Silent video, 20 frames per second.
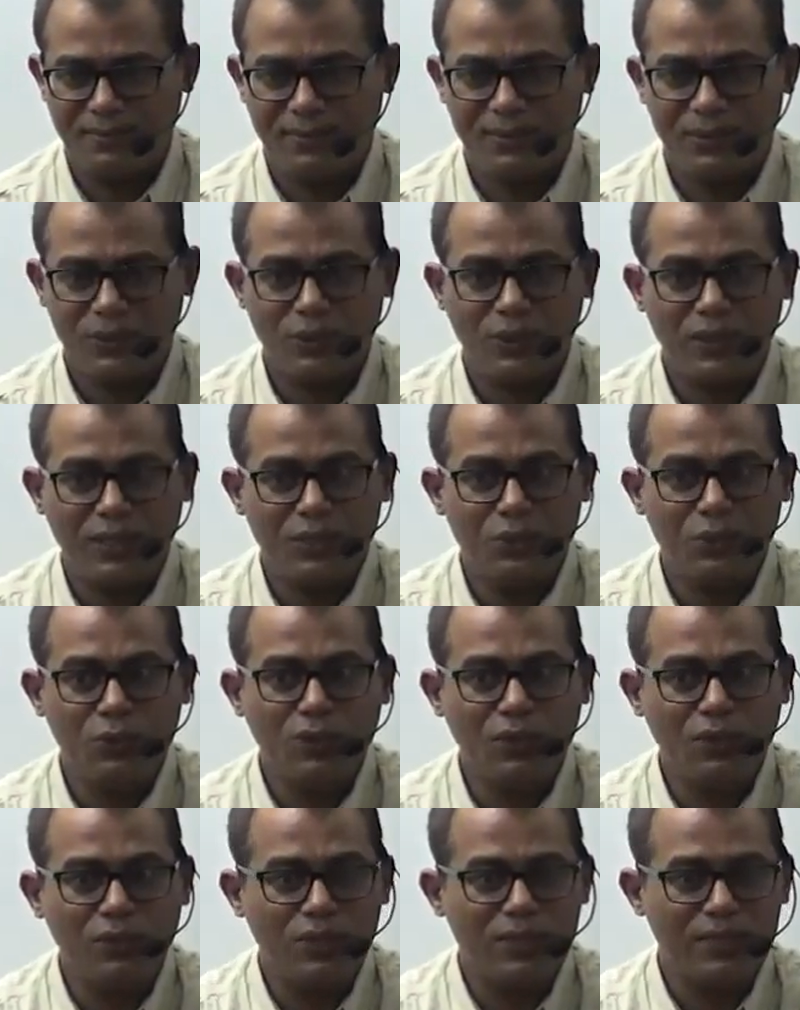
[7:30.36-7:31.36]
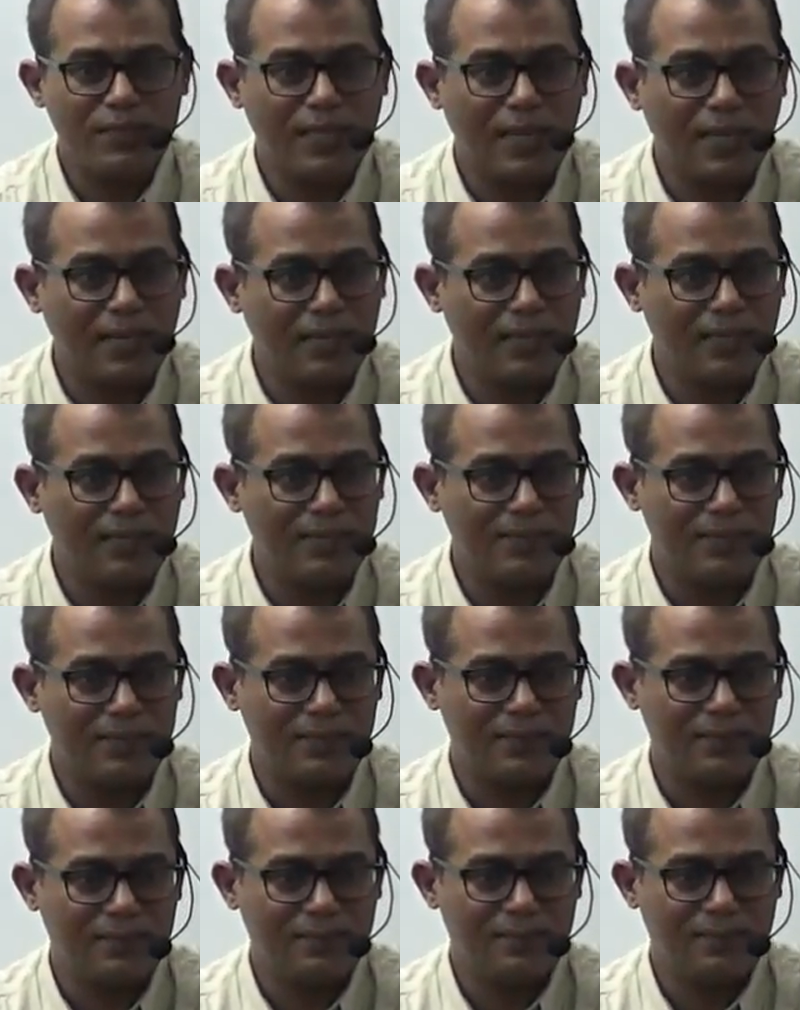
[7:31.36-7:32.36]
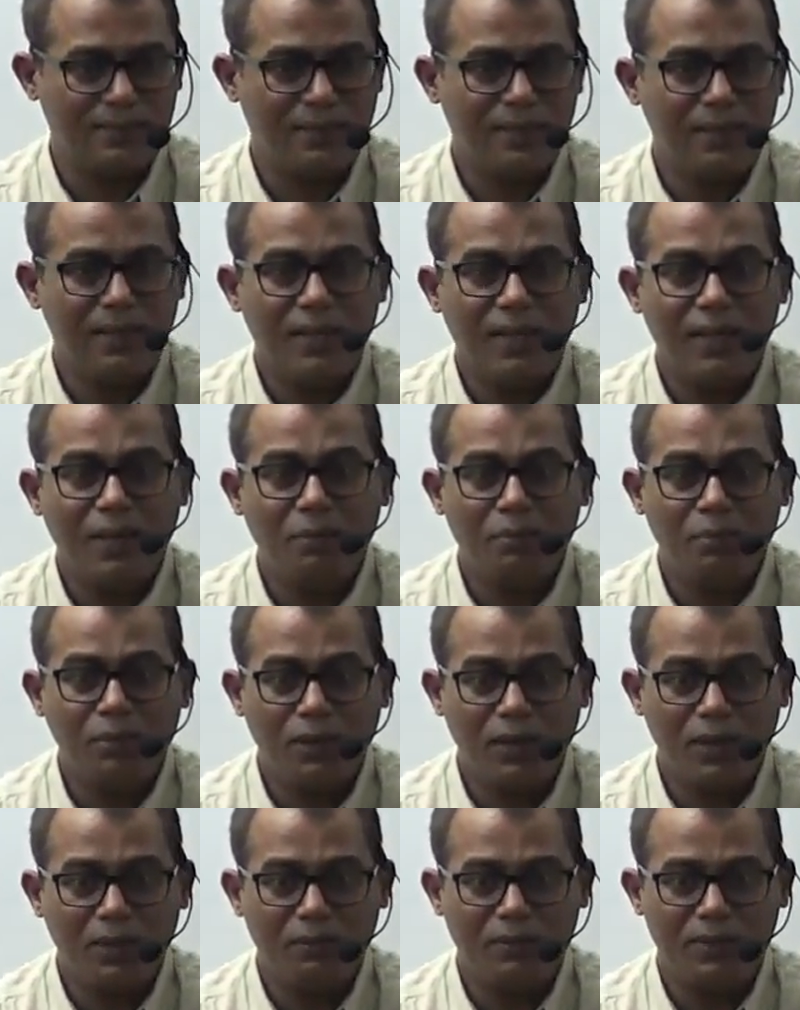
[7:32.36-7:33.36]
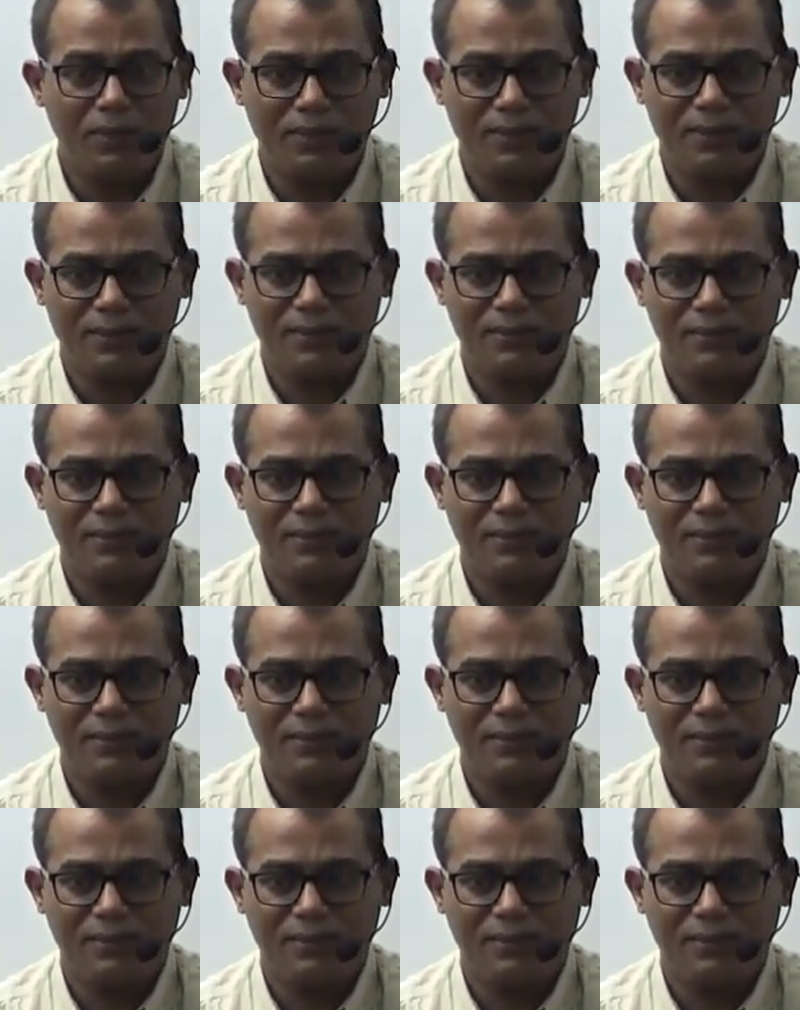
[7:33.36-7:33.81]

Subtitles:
So they are choosing question agriculture, employment,